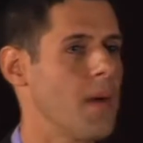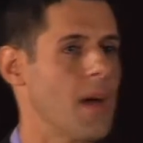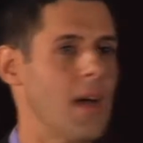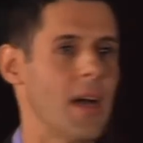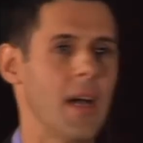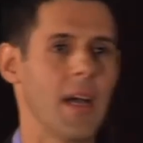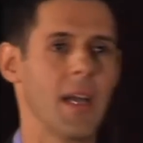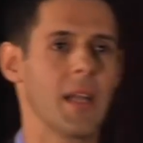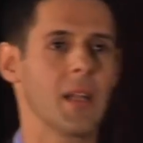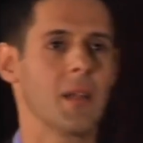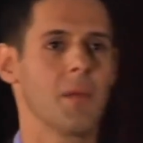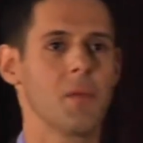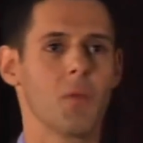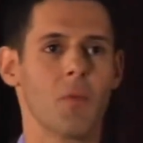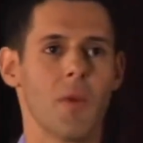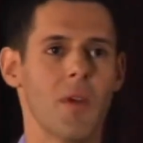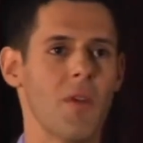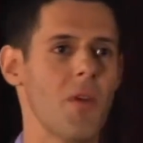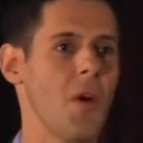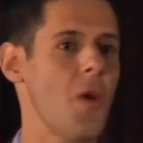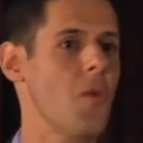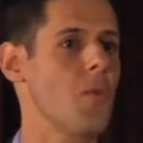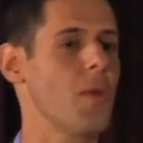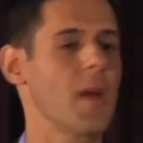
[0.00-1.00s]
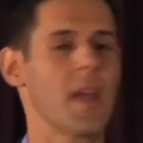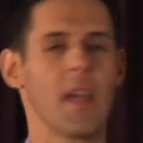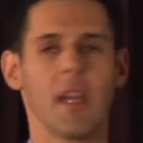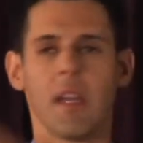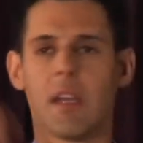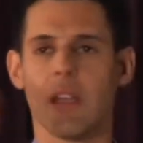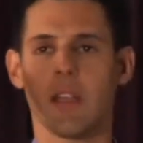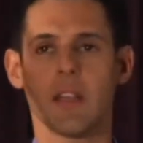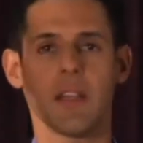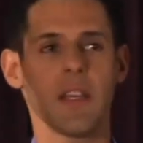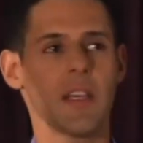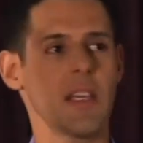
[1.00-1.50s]
behind them, and we're all
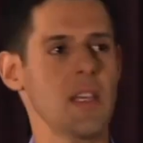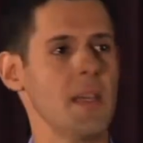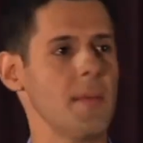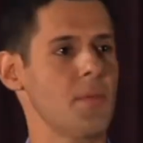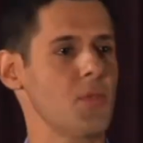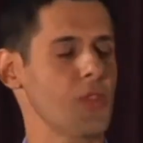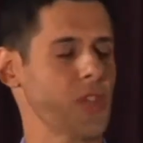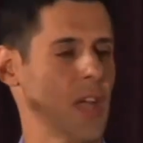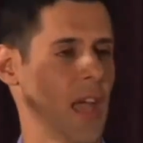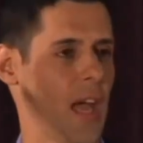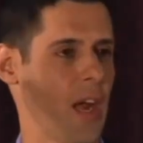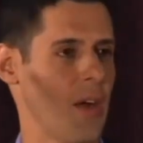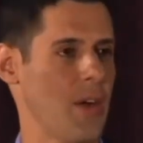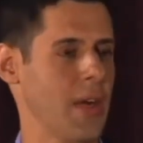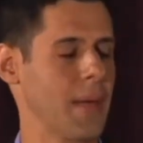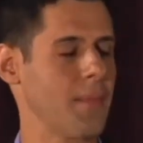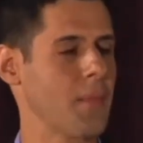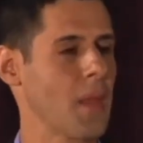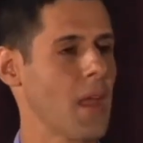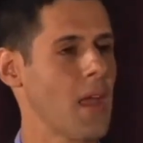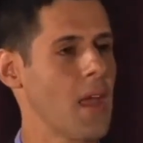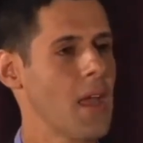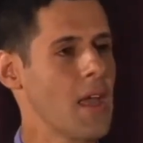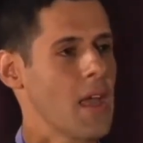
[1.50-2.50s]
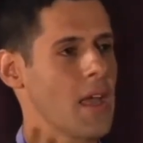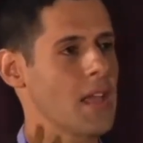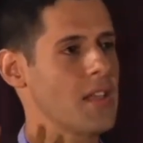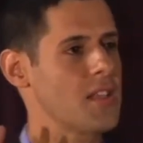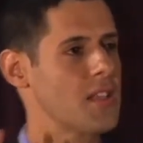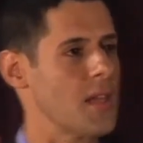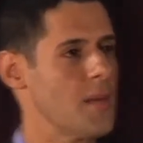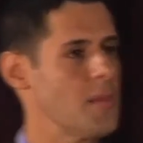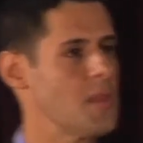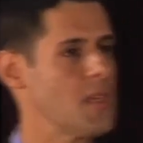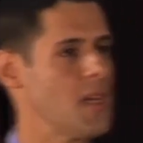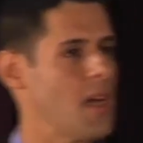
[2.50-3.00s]
waiting and they keep chattering. And
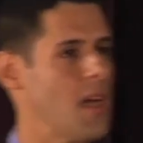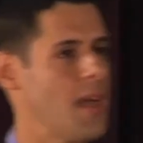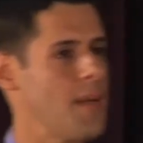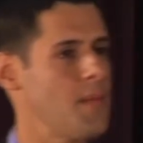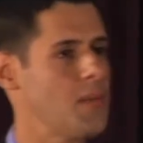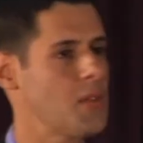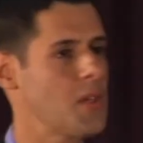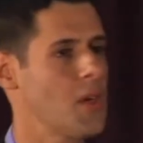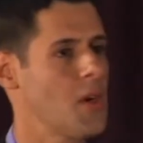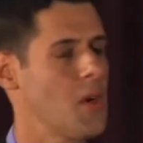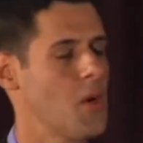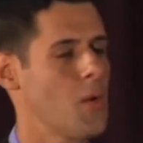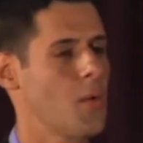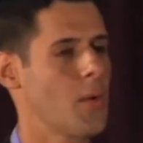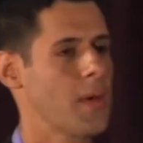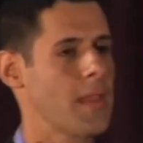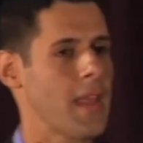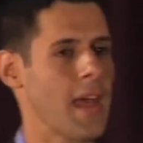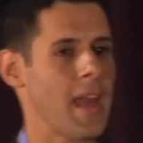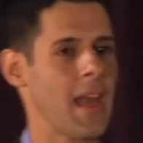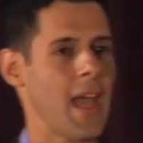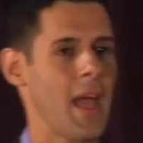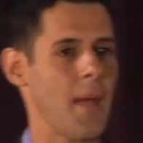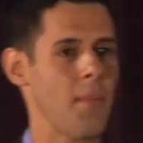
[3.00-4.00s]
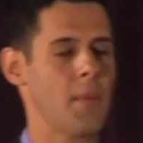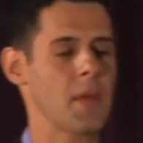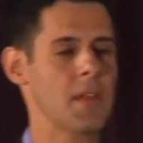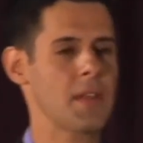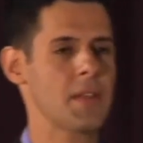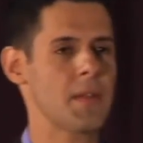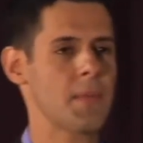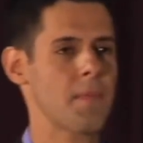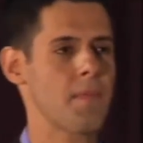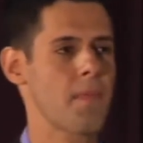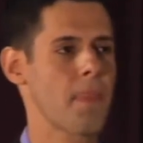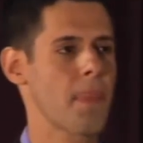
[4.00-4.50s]
sometimes when that
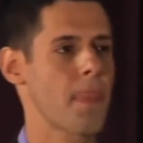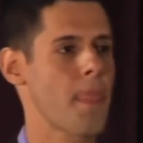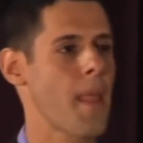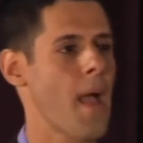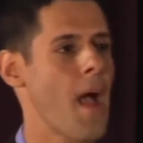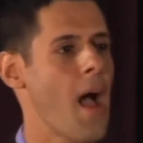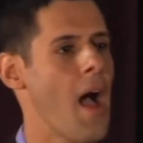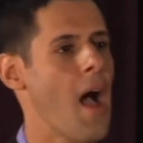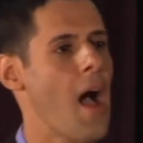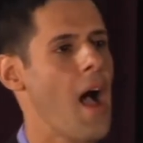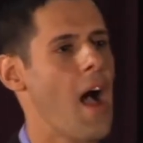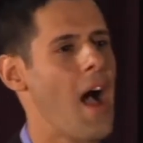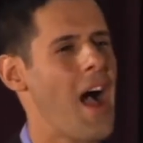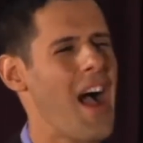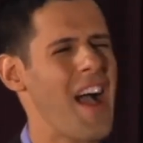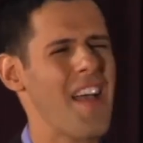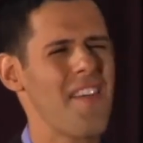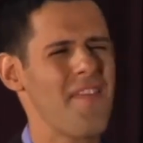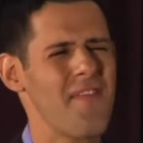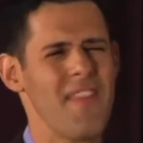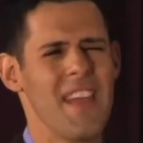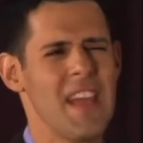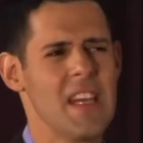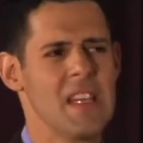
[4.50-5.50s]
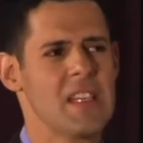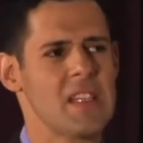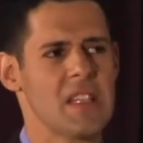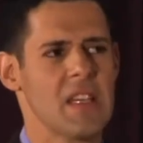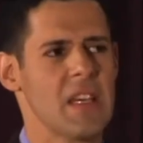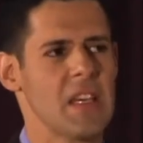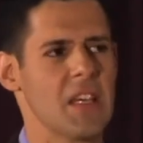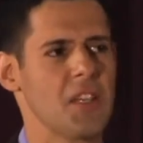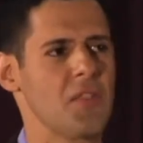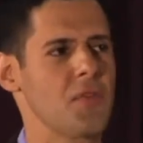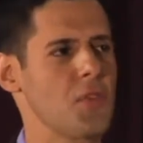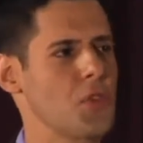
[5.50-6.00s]
happens, I
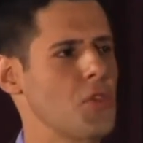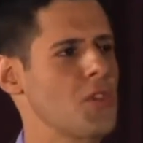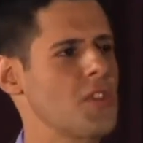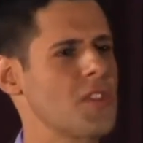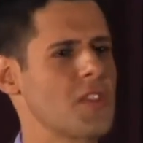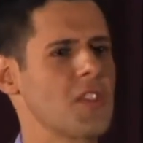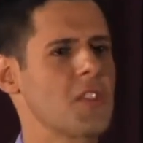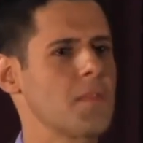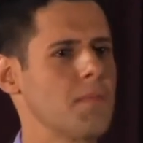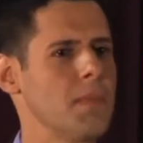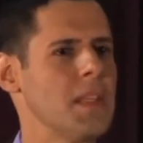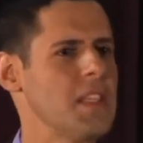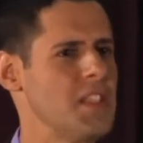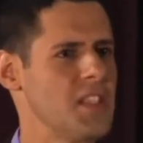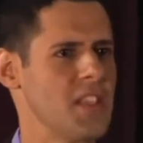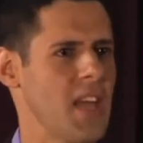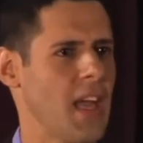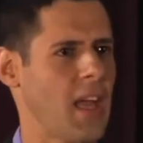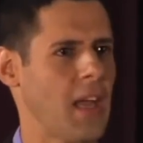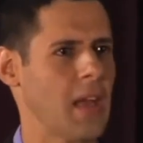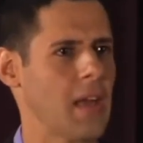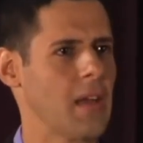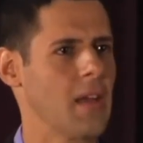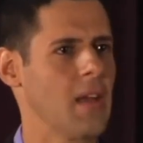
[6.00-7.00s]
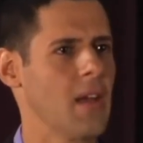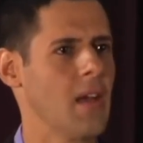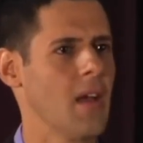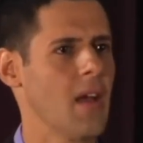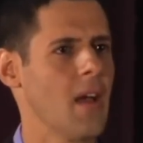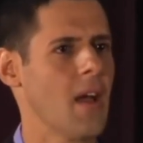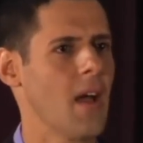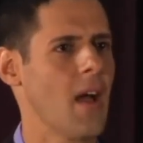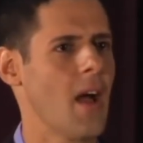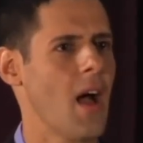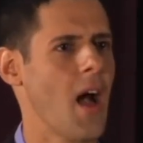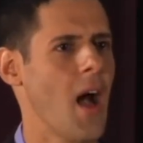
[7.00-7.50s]
fantasize for just a split second
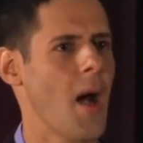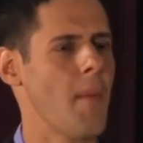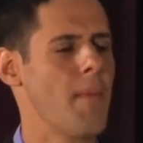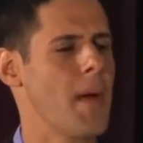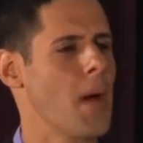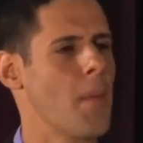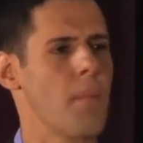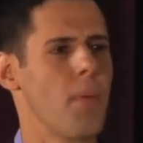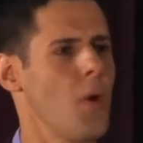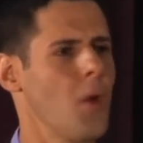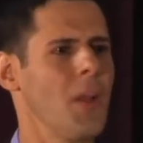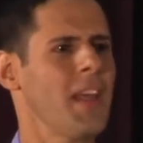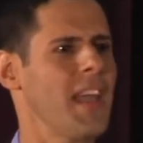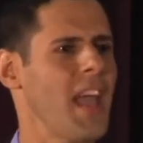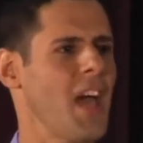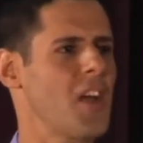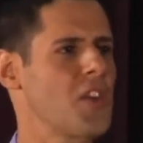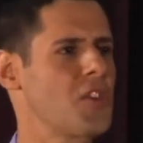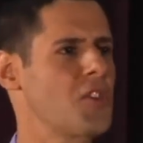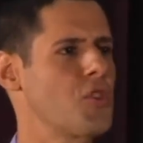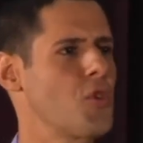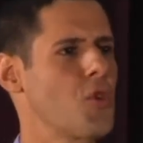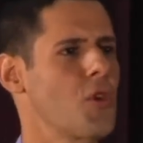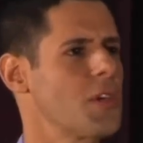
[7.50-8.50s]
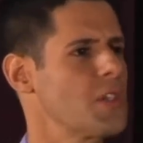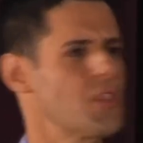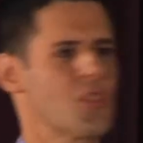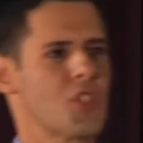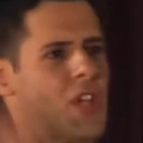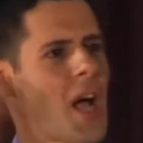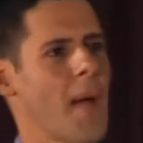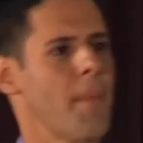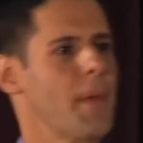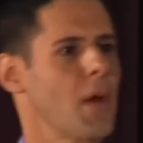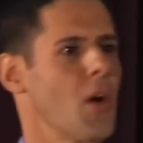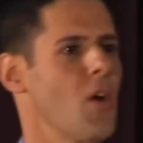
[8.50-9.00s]
about pulling out a sword and
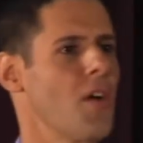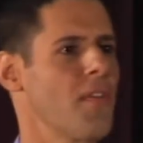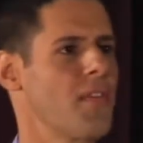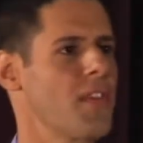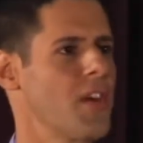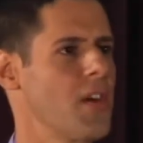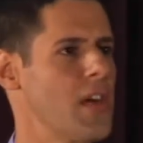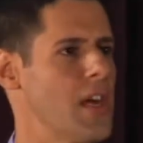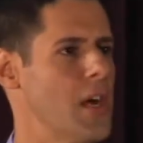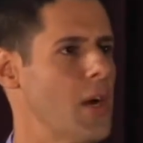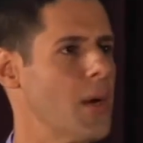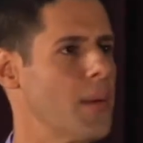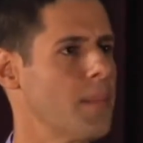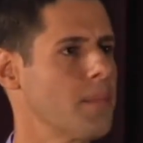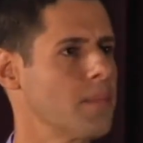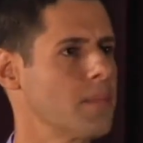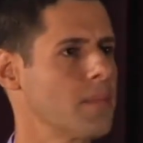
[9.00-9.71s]
chopping off their ear.